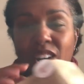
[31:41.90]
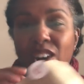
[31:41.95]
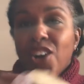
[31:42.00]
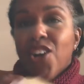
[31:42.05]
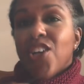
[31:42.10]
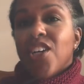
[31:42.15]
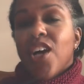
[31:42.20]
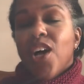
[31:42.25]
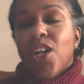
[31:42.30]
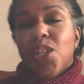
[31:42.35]

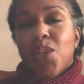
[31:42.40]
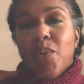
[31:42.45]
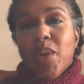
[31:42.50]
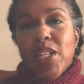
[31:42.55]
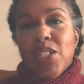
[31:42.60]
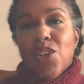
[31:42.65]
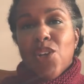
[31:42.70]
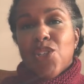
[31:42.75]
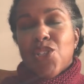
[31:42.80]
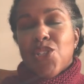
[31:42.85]
her
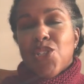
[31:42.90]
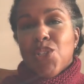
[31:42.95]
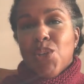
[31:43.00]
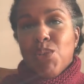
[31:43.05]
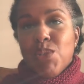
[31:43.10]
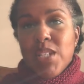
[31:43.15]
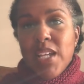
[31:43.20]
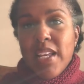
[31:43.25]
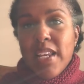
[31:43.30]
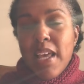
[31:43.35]
colorways are
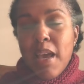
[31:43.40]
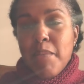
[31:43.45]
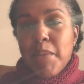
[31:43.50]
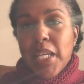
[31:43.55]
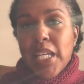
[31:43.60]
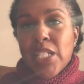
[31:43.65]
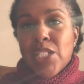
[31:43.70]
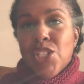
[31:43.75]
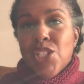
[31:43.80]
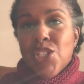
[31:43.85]
so
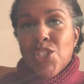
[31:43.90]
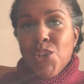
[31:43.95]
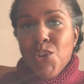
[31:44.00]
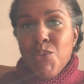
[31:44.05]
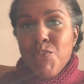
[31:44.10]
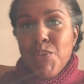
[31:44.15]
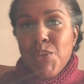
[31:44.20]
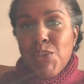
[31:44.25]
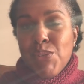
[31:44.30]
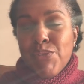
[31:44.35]
dynamic and
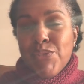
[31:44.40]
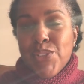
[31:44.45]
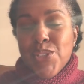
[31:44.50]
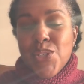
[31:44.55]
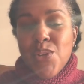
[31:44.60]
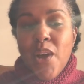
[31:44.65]
so beautiful.